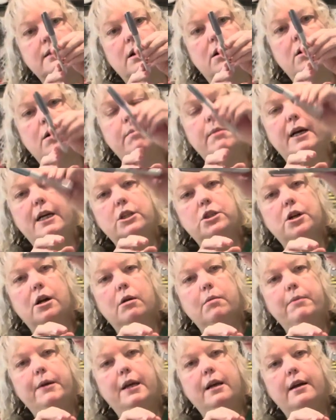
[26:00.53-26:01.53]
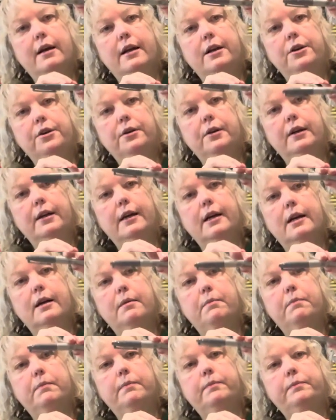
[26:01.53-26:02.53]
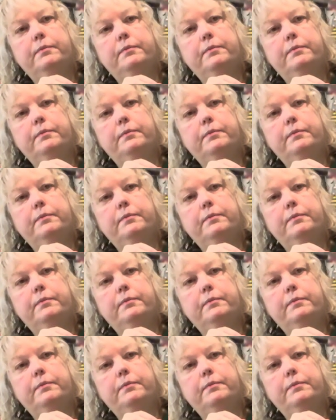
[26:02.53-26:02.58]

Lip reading: are by Sharpie, and you can get them